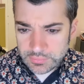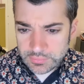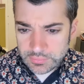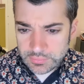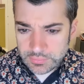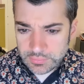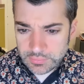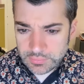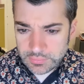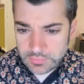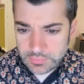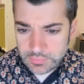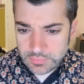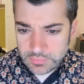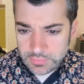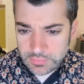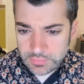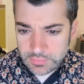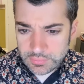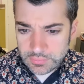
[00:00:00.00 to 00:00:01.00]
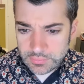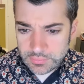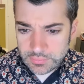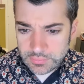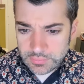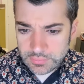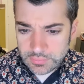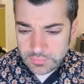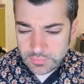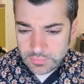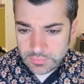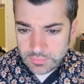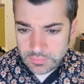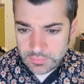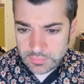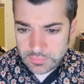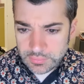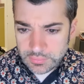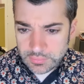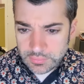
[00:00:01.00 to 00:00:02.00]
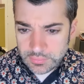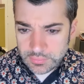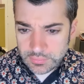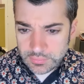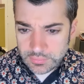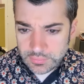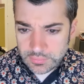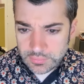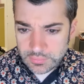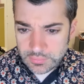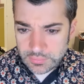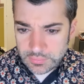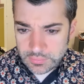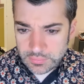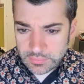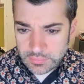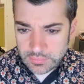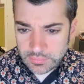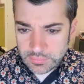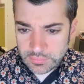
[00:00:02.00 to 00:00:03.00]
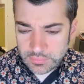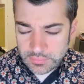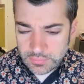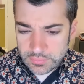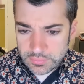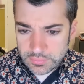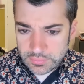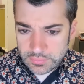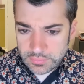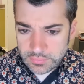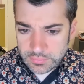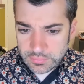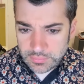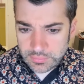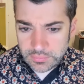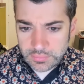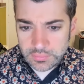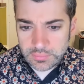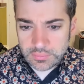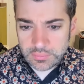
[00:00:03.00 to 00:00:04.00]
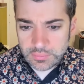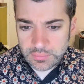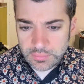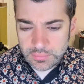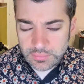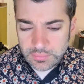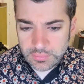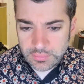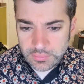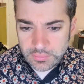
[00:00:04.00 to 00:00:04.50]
(no one is talking)